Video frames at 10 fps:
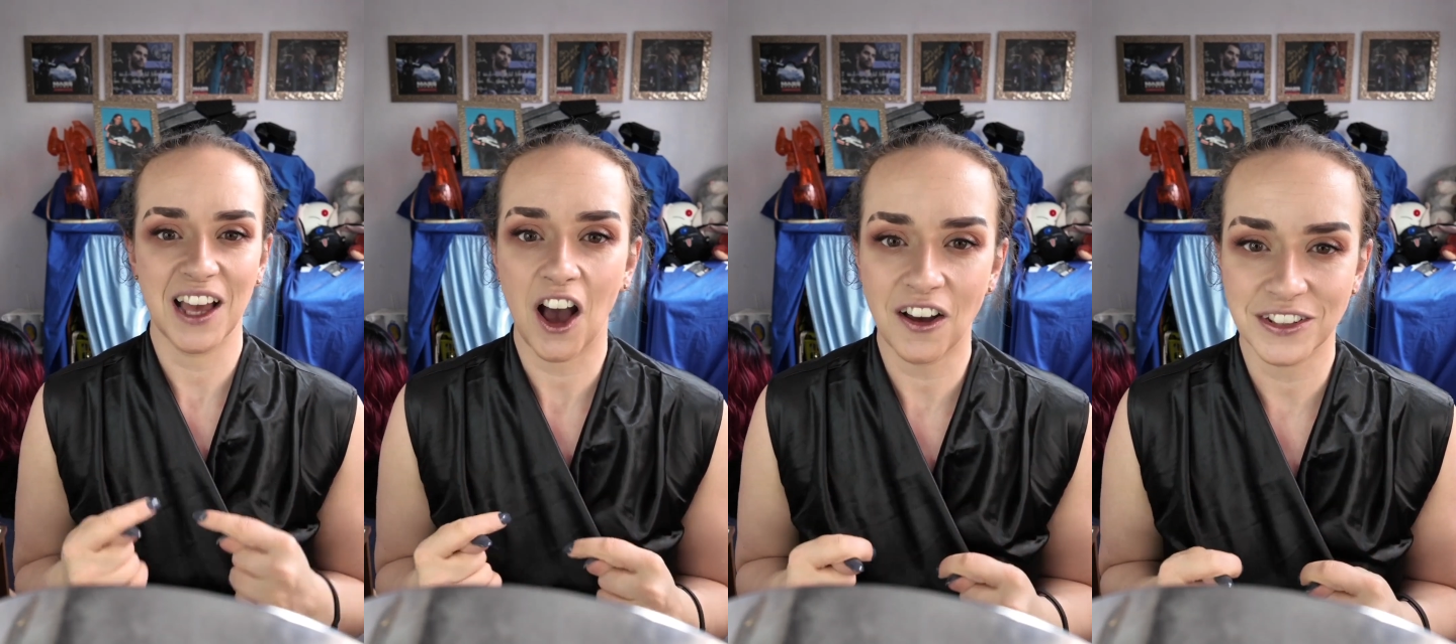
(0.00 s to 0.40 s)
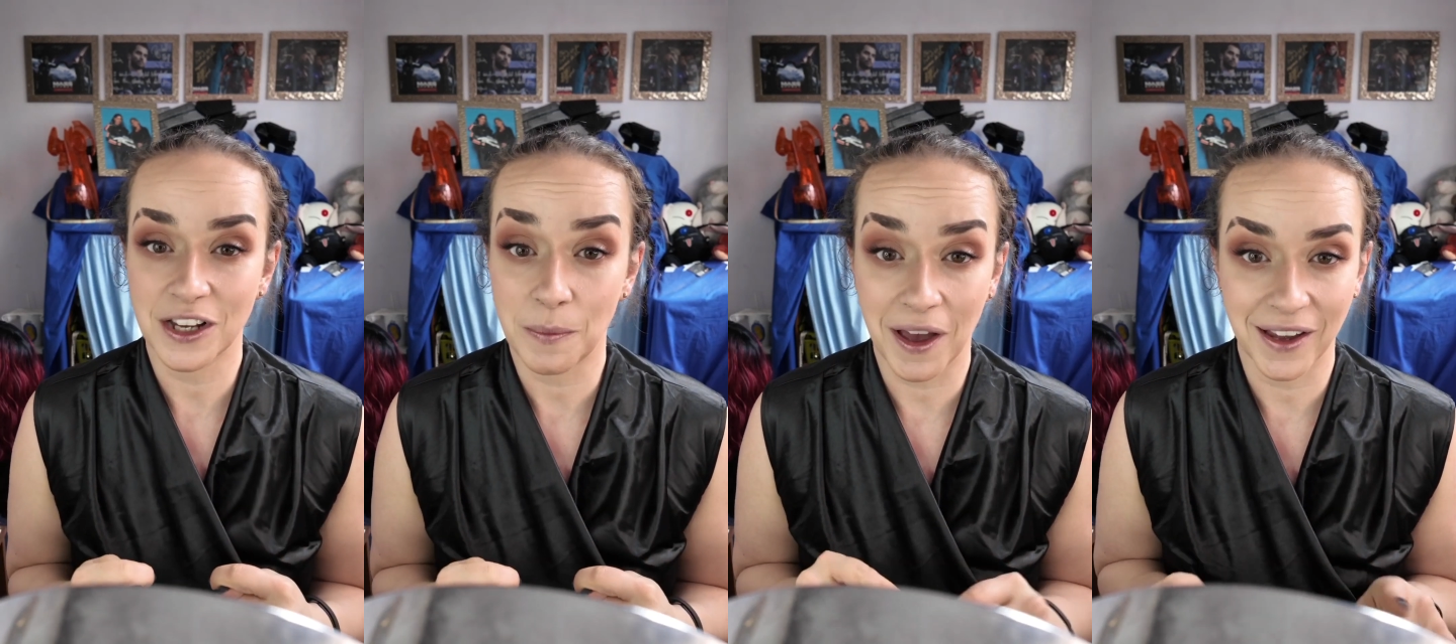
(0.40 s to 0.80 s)
half the
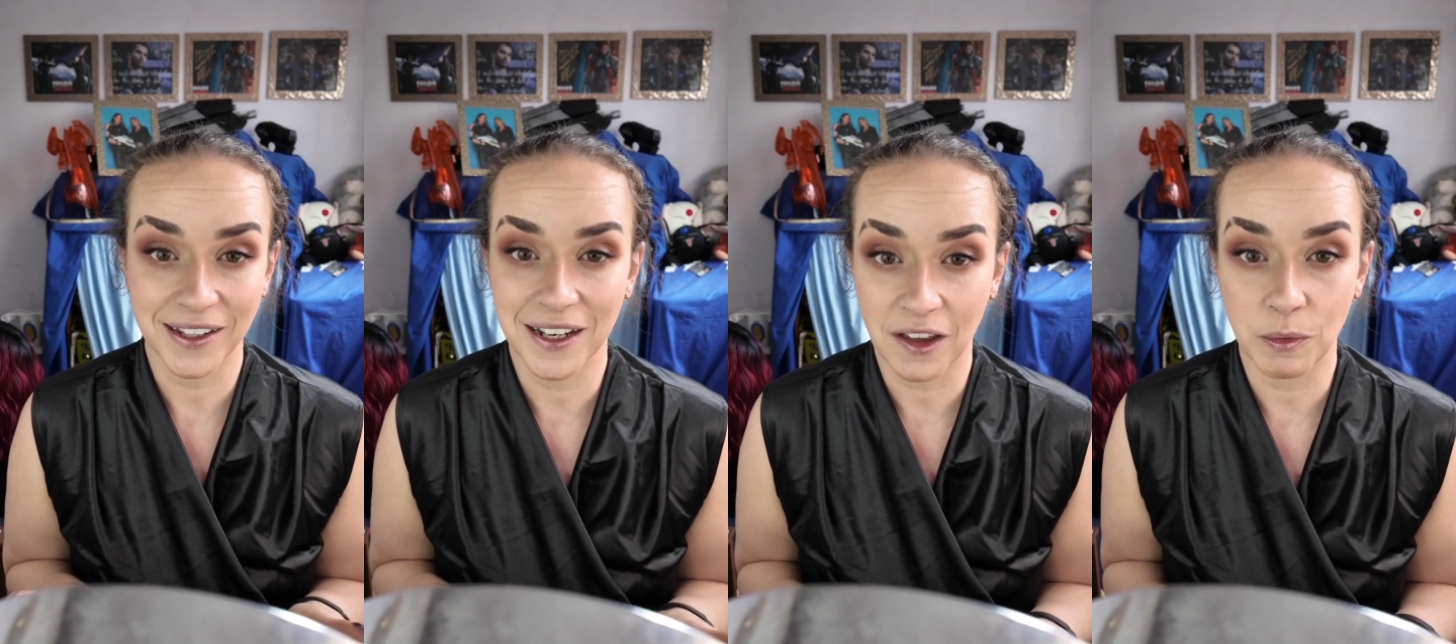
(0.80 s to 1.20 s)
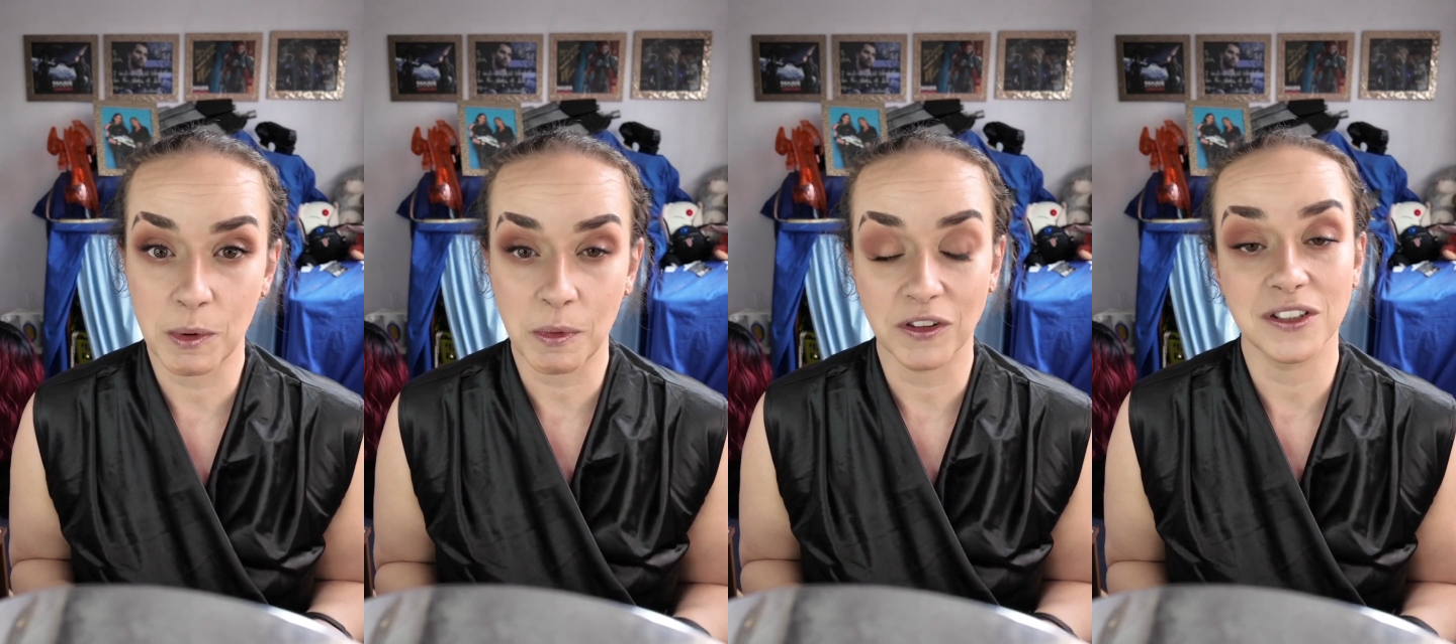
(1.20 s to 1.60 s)
time I can never be
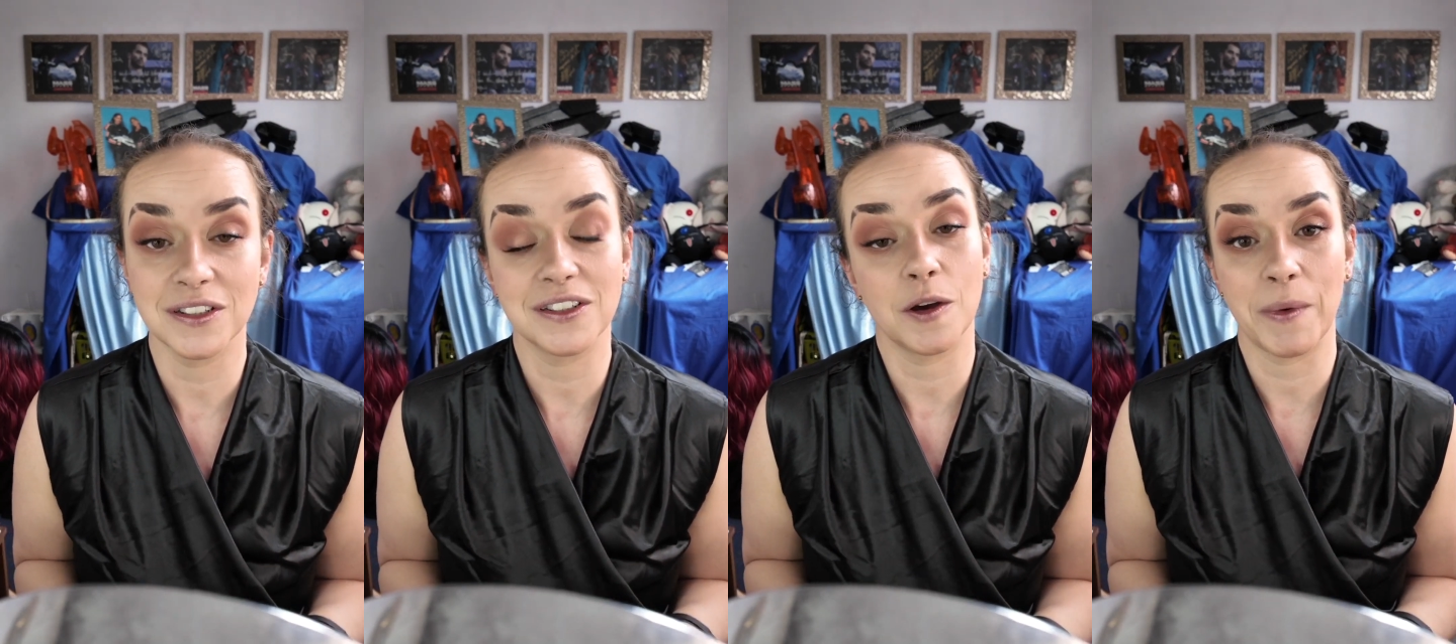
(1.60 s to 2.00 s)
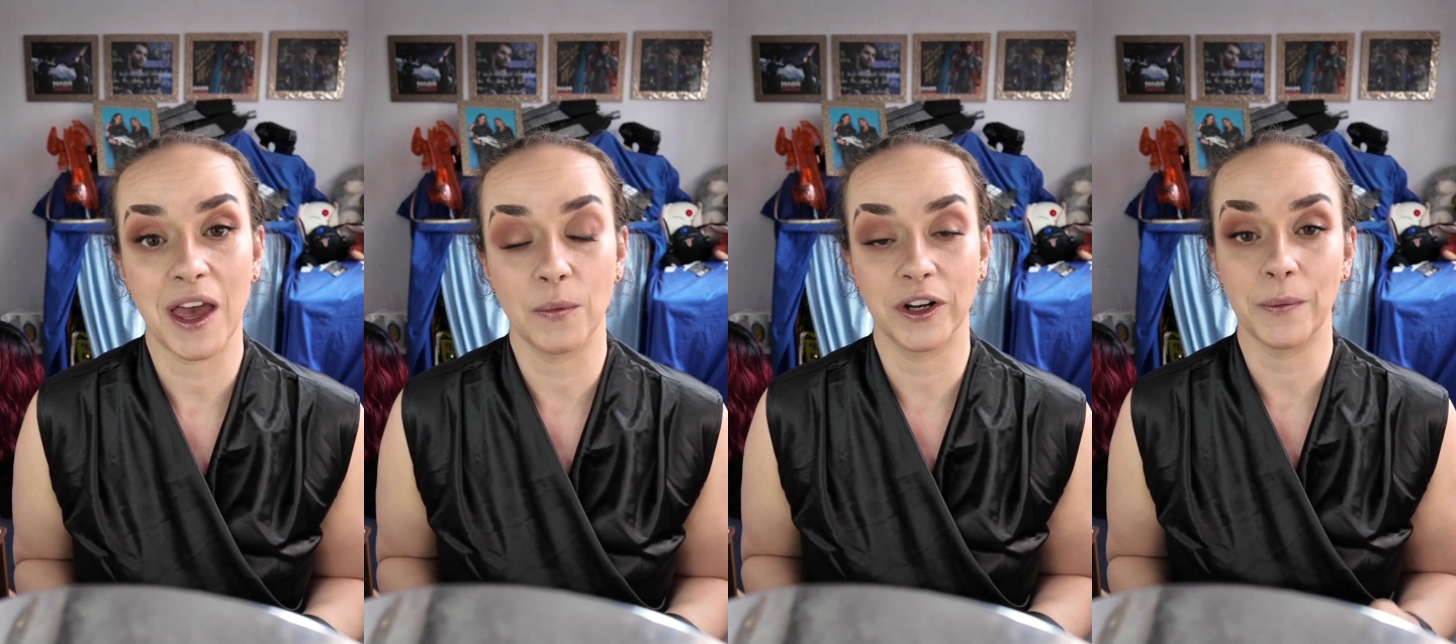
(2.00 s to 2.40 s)
bothered to style my
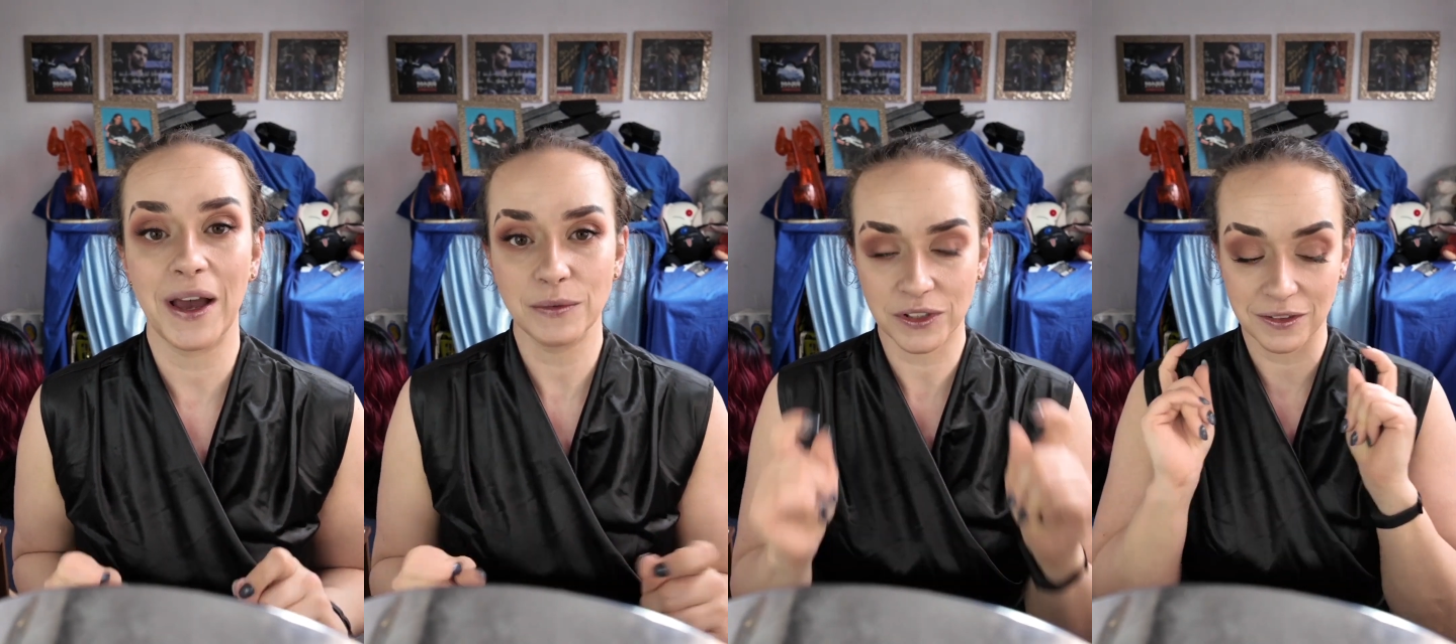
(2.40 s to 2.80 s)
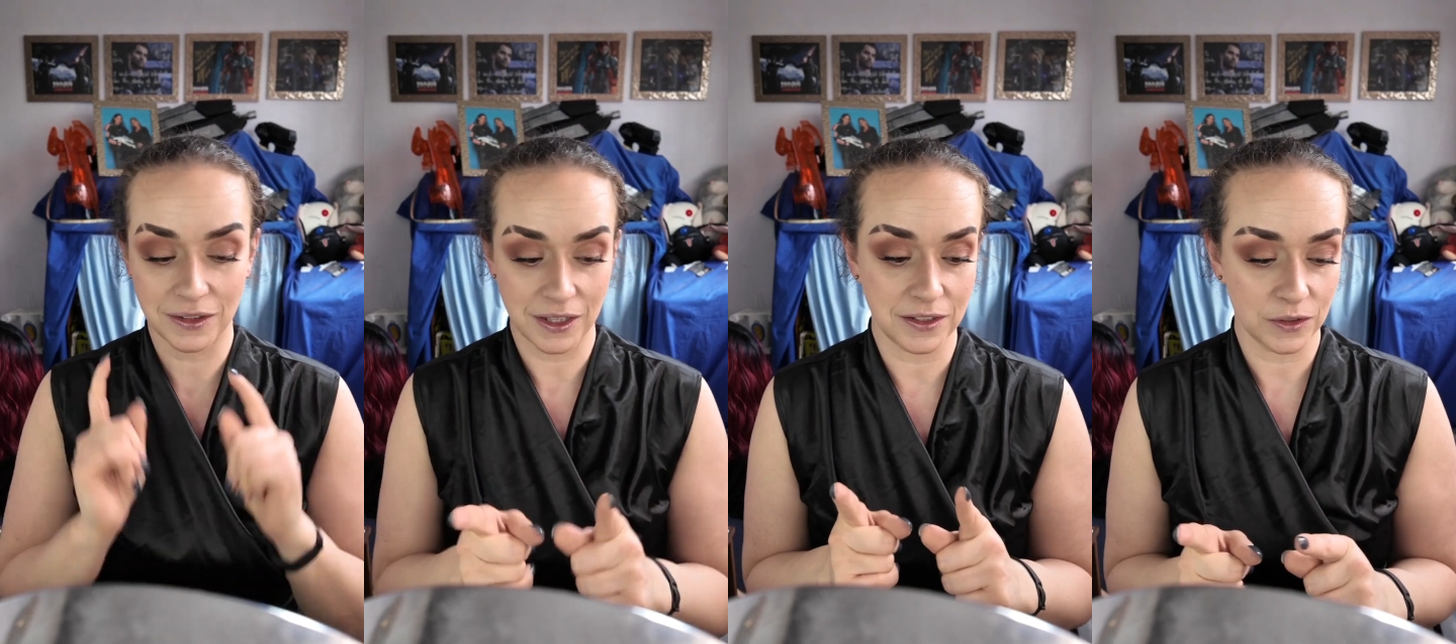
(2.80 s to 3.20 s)
hair when I go out, so
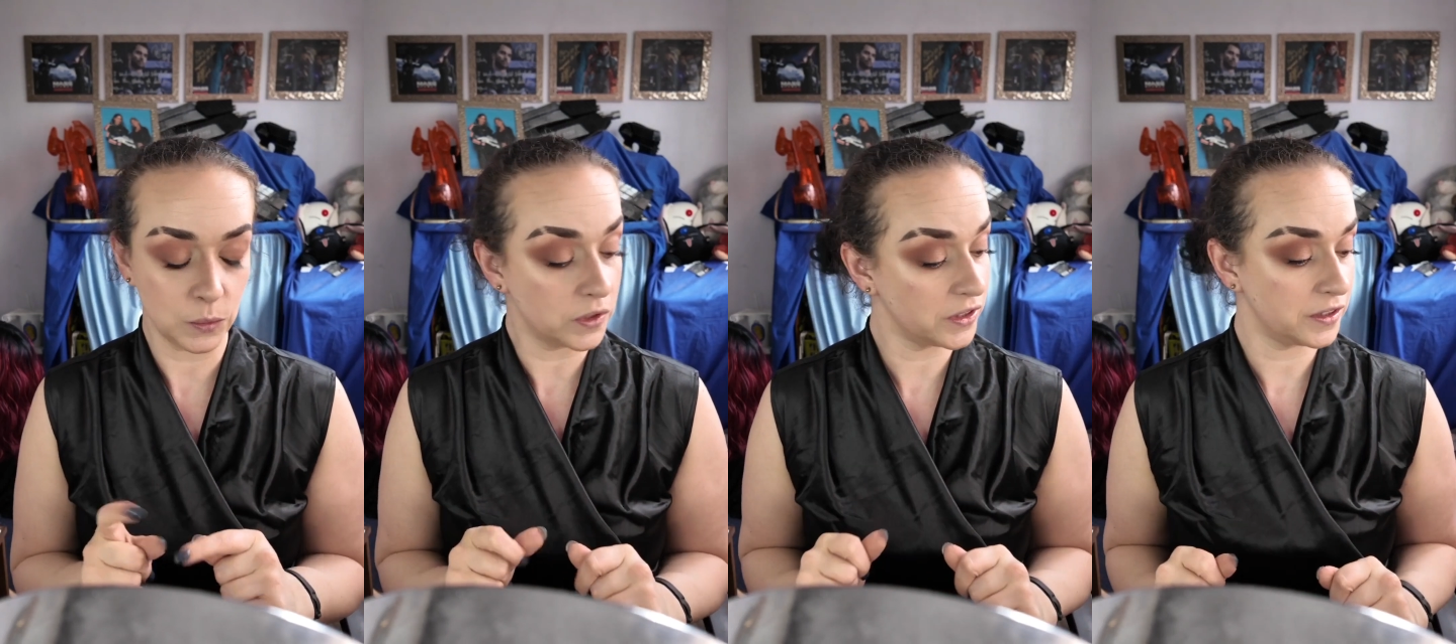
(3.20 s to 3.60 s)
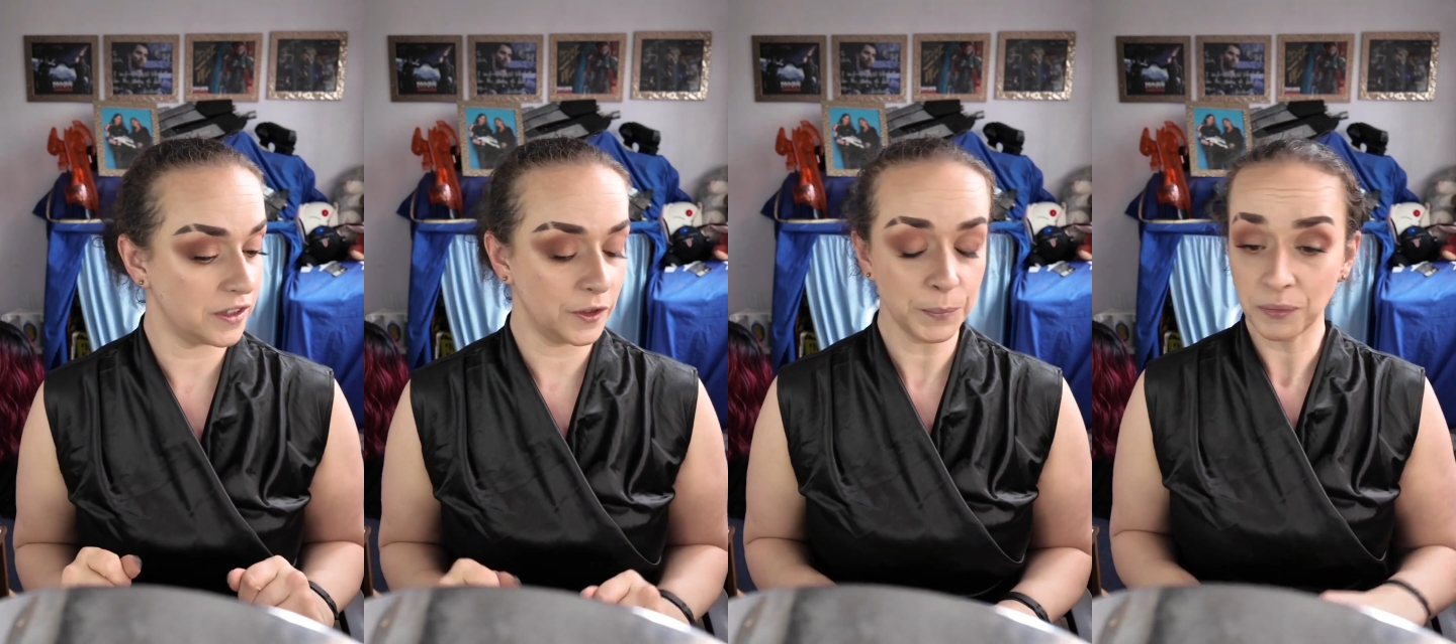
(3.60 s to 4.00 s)
this is what I
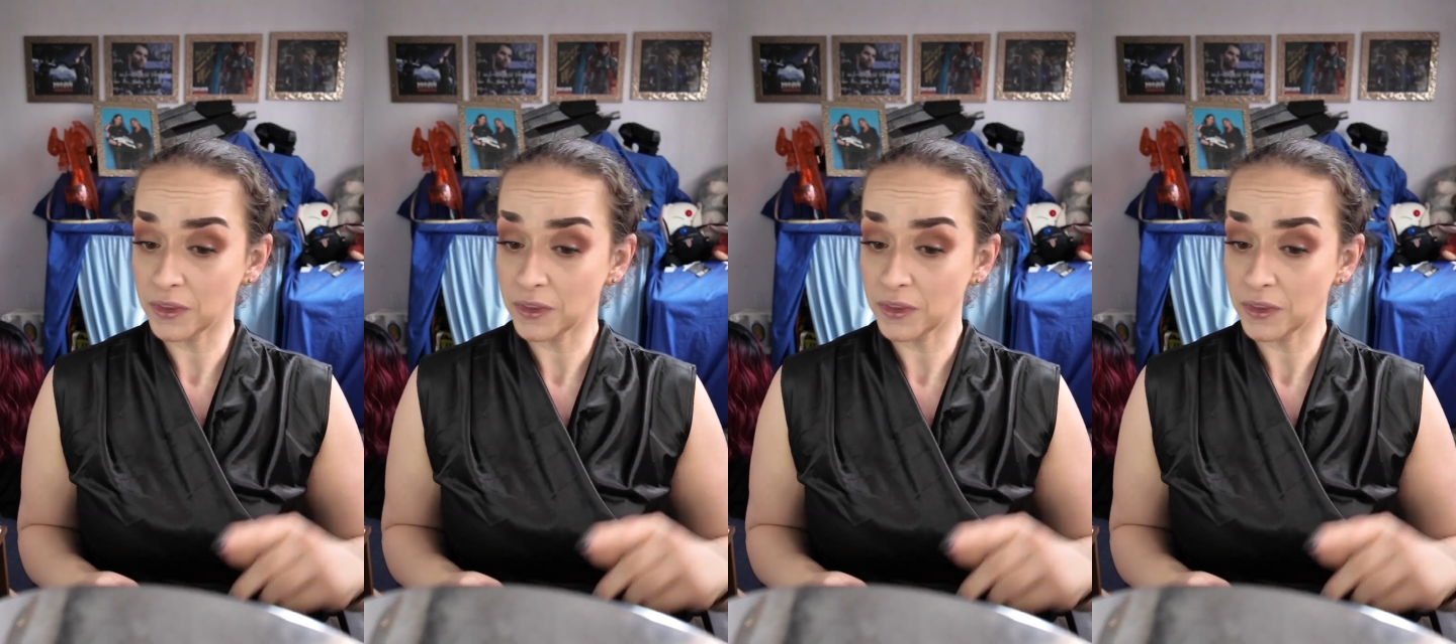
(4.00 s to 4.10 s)
do.